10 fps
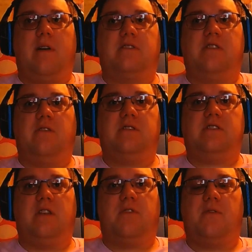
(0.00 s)
was the only
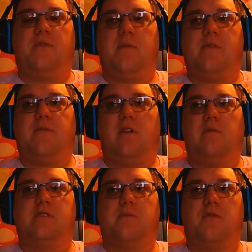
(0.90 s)
scene from the film I felt
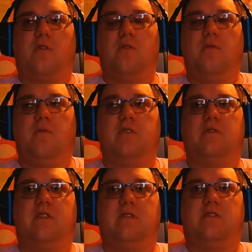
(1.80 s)
was improved, which
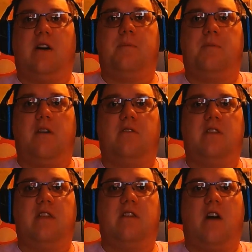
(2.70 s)
was a lot better
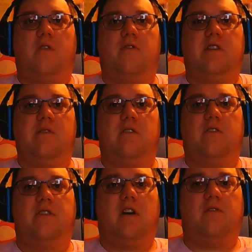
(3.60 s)
than the novel, even though
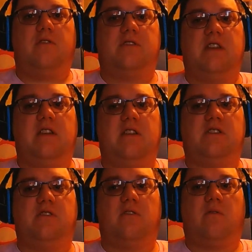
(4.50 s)
the novel scene is
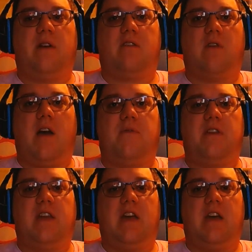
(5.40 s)
still quite
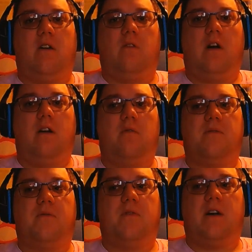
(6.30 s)
graphic, along
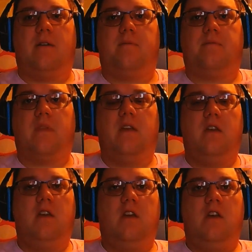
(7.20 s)
with
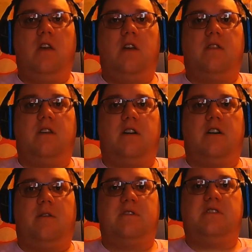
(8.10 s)

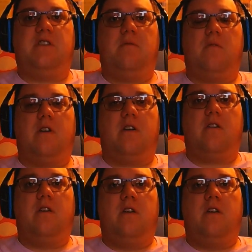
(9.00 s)
the scene where